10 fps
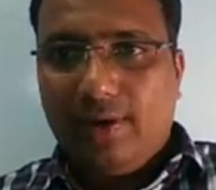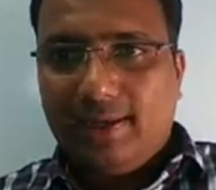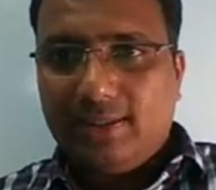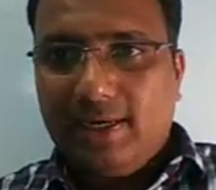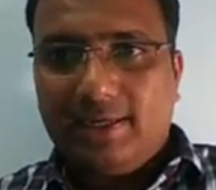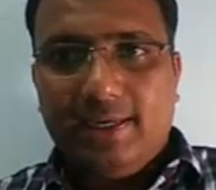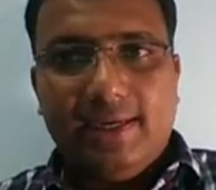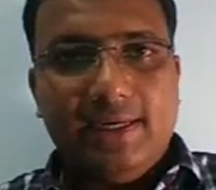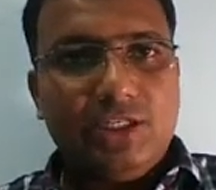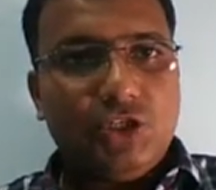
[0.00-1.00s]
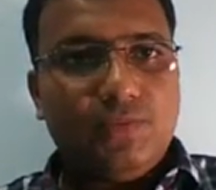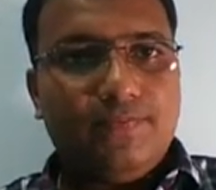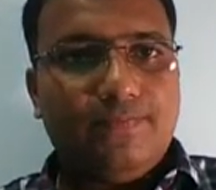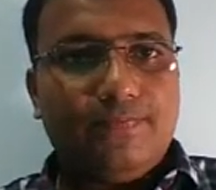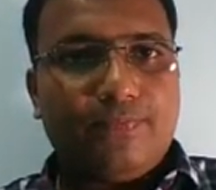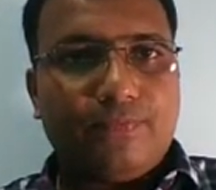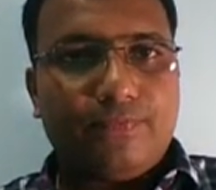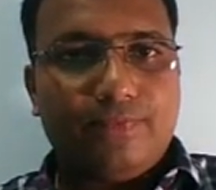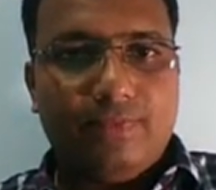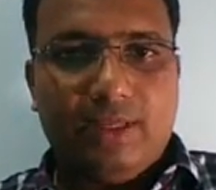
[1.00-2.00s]
Okay, so I can select
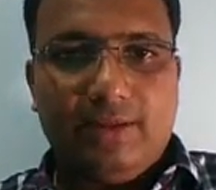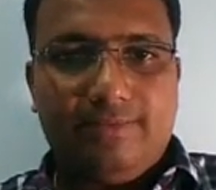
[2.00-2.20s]
English,